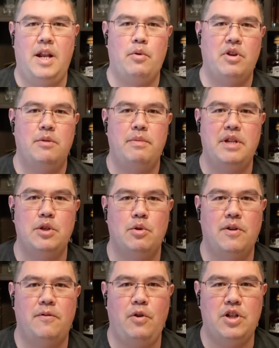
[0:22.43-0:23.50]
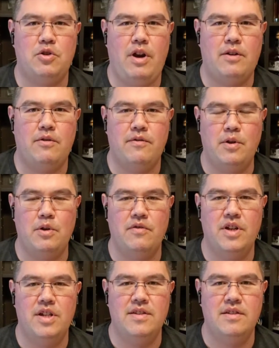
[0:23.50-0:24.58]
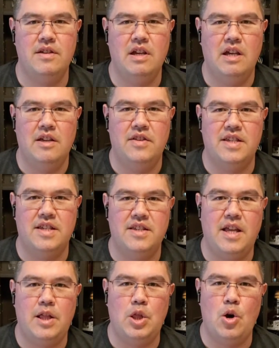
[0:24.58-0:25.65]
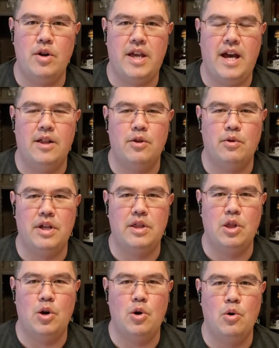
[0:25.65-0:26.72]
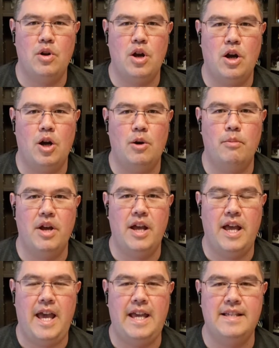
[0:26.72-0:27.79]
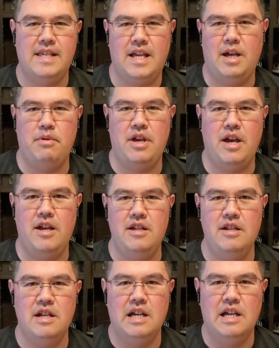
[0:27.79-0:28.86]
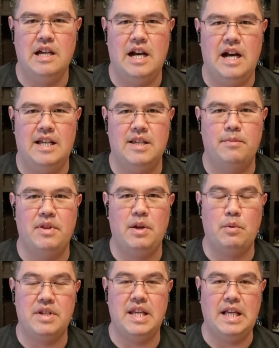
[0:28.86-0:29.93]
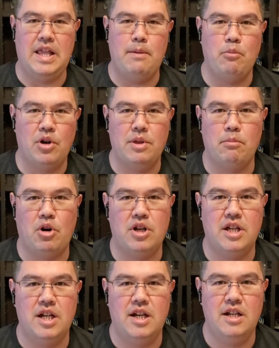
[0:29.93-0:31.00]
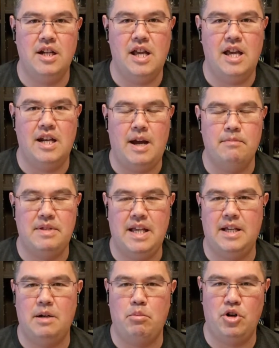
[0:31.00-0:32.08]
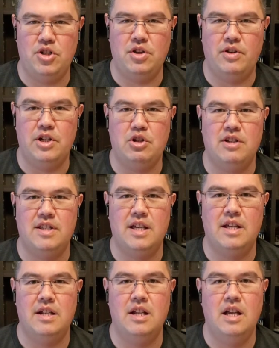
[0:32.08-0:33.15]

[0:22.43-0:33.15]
we're going to be doing a fresh crack review of this. This is a low-calorie, low-carb hazy IPA, something that we're seeing a lot more in the market on, and I'm taking a personal interest in